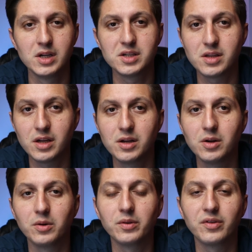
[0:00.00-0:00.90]
so that you
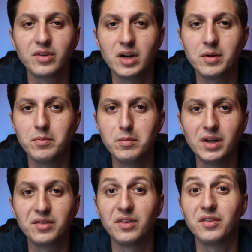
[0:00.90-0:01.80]
don't
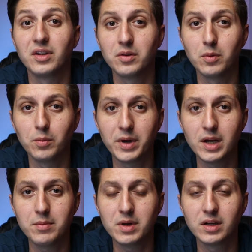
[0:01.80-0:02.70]
miss a single
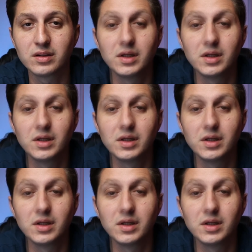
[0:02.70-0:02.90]
payment.